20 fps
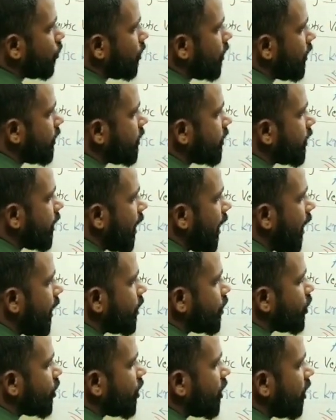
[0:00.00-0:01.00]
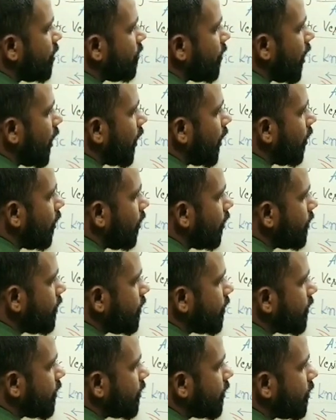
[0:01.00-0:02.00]
So these calcium
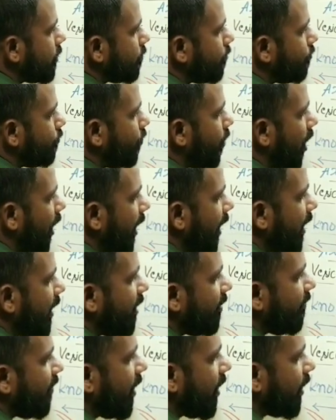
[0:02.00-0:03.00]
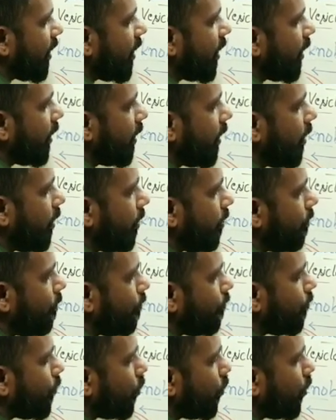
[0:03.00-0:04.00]
ions bind with
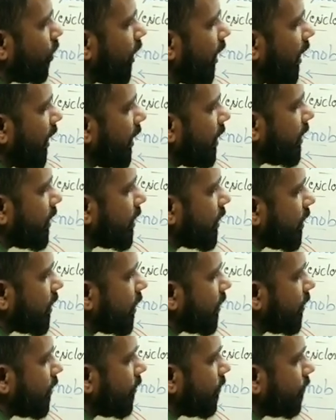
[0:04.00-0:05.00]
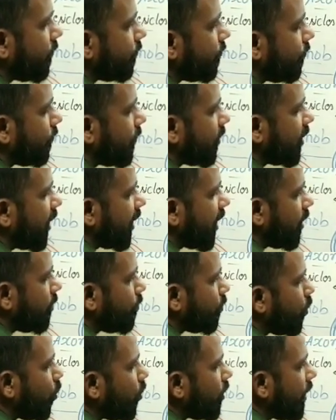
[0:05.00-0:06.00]
proteins,
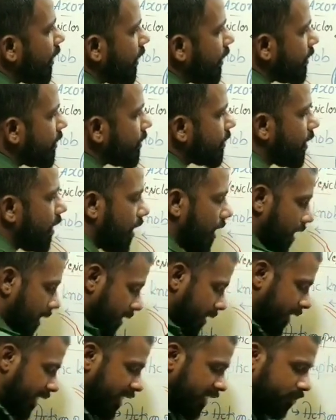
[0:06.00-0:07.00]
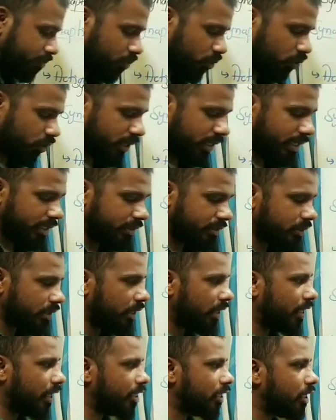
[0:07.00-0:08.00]
certain proteins. These
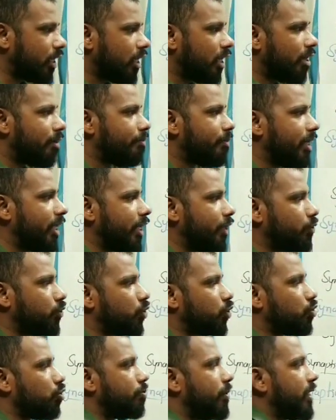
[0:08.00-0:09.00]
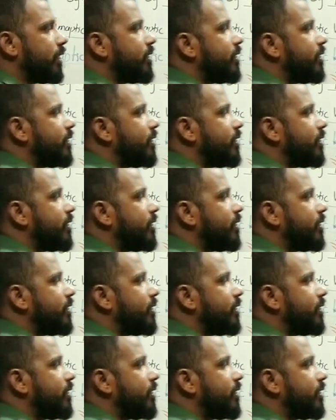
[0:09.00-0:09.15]
proteins are believed to